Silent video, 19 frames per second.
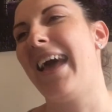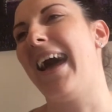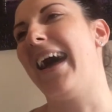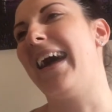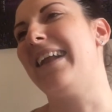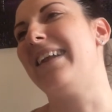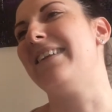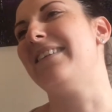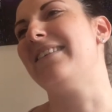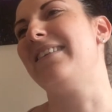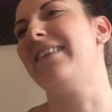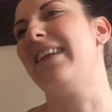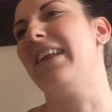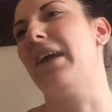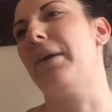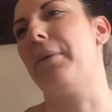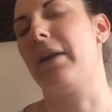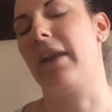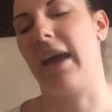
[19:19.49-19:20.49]
and, you
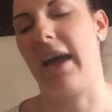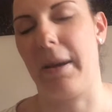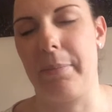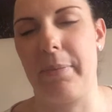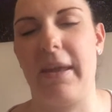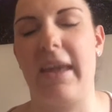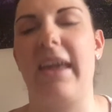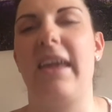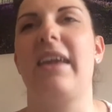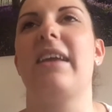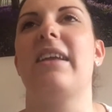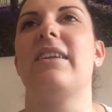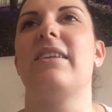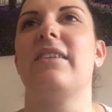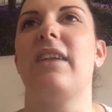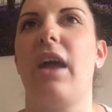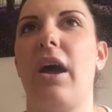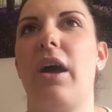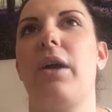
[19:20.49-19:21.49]
know, unhappy
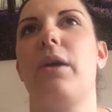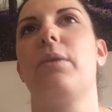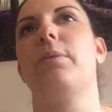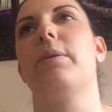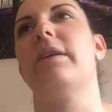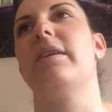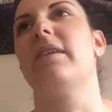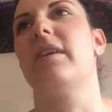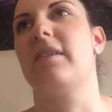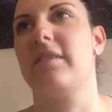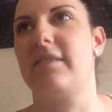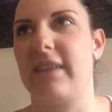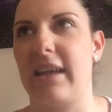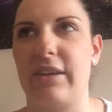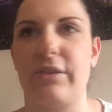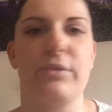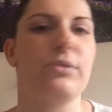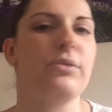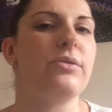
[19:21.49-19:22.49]
and low and
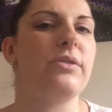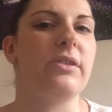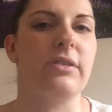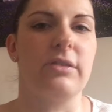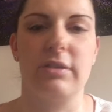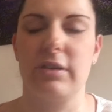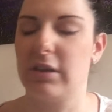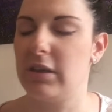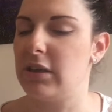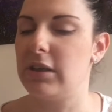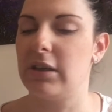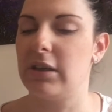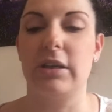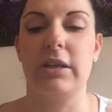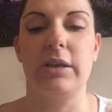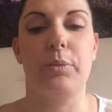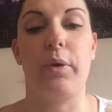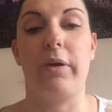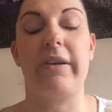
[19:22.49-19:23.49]
unsettled and
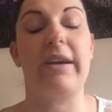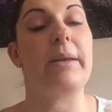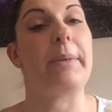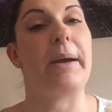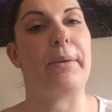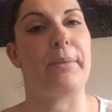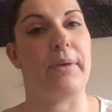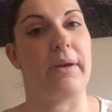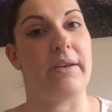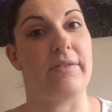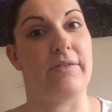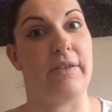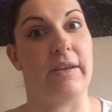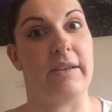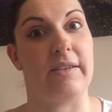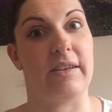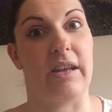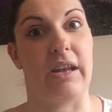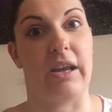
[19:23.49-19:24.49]
worrying about where
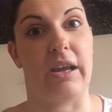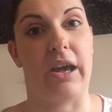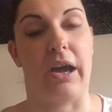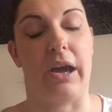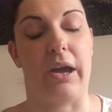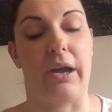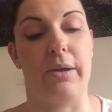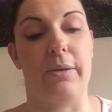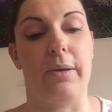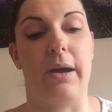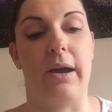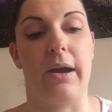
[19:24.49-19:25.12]
everything's going to go.